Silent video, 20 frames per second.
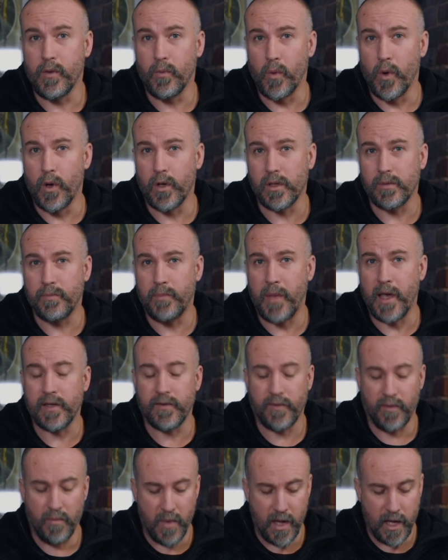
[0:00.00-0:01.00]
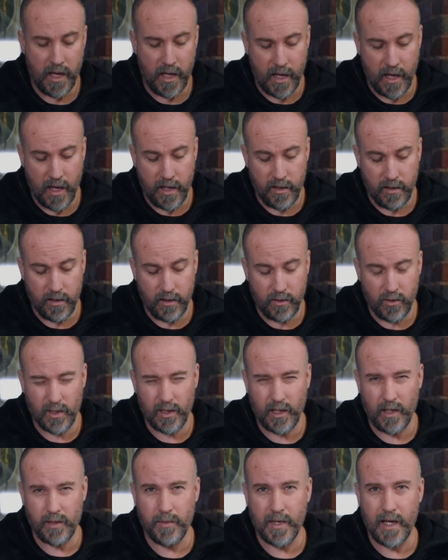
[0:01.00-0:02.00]
it works best for me, and it
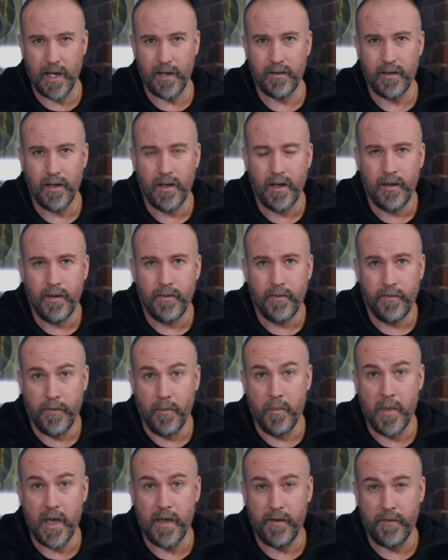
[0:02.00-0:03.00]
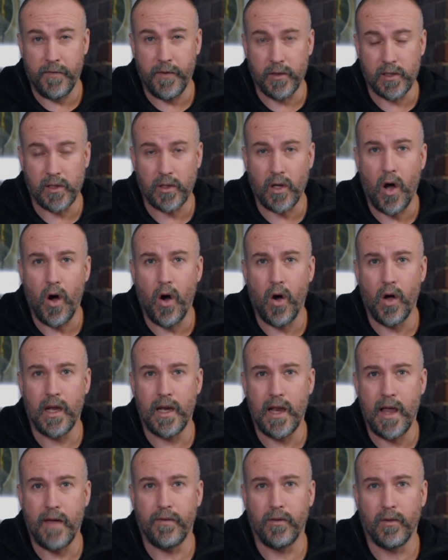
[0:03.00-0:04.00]
just gives me that, for me, it feels like a
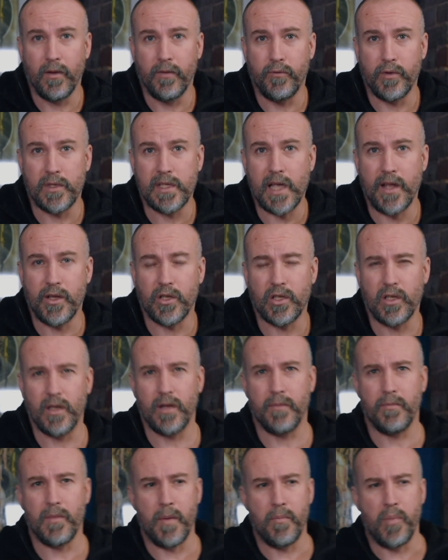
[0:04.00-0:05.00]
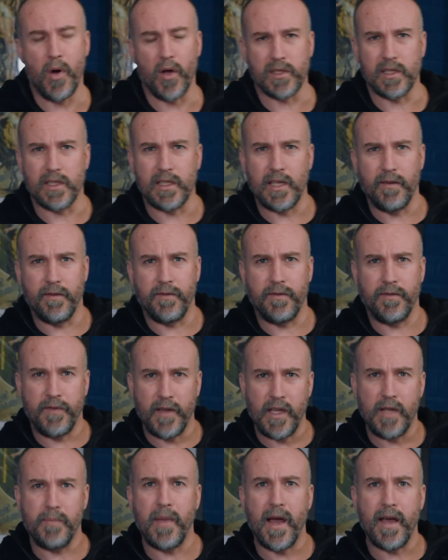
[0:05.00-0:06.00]
higher level of retention and positive
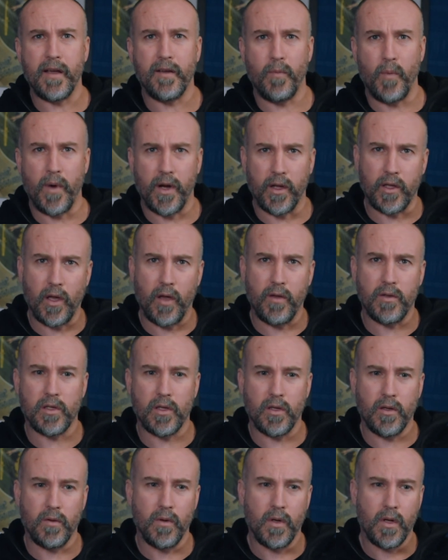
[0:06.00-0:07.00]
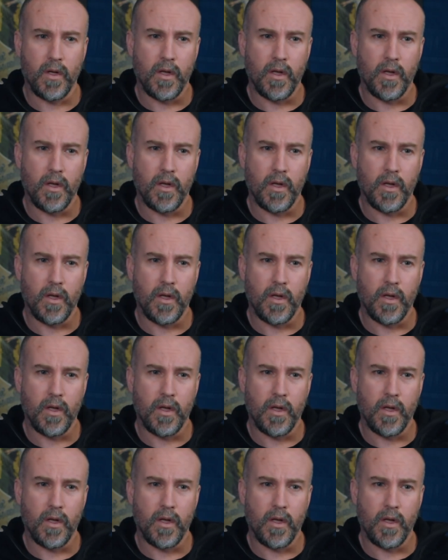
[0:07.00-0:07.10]
feedback when I go to